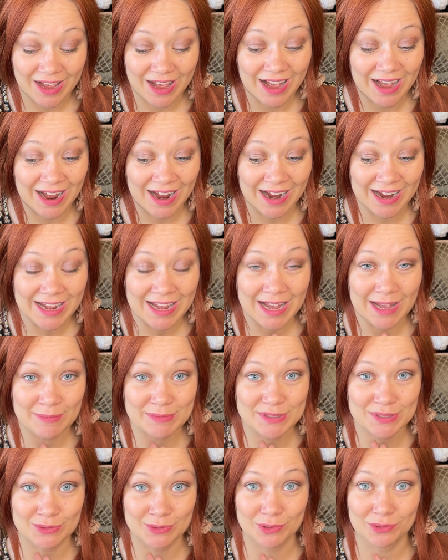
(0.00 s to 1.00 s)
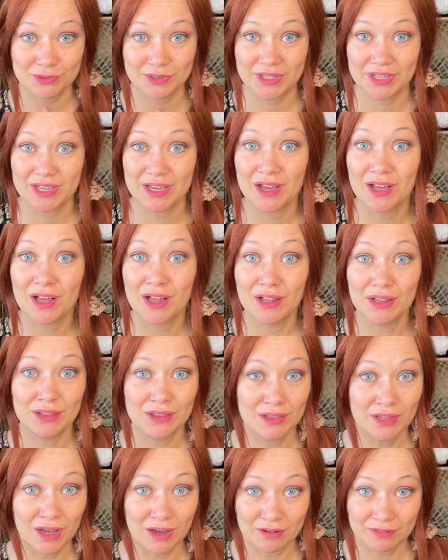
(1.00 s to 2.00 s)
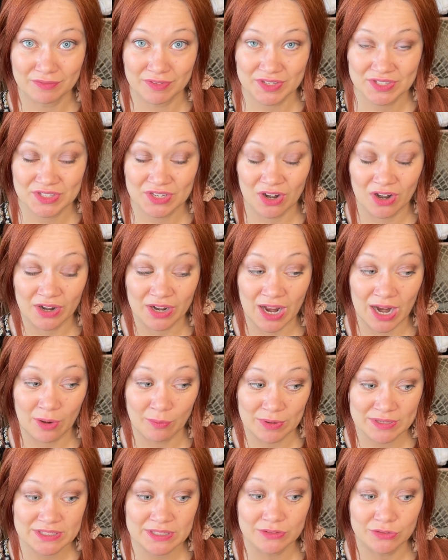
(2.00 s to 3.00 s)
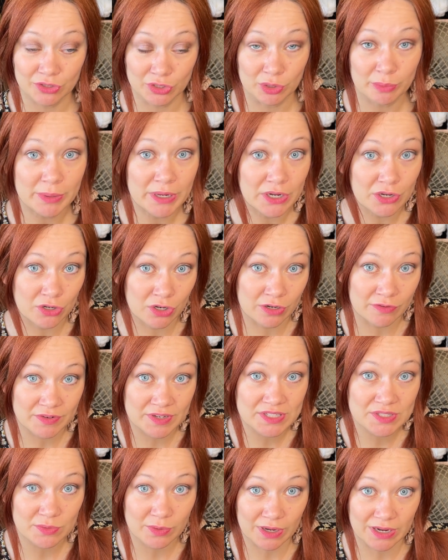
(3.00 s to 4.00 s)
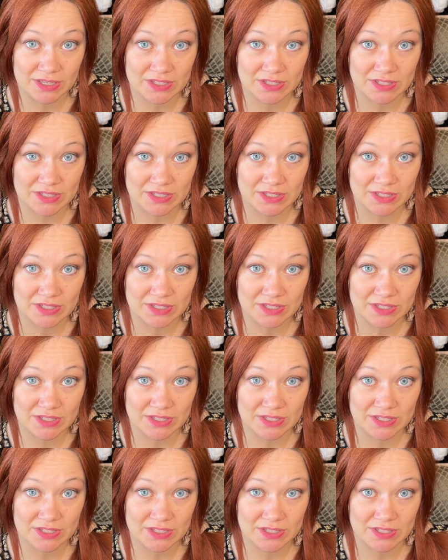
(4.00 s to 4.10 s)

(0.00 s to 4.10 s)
I absolutely love this yarn. I was a little bit nervous when I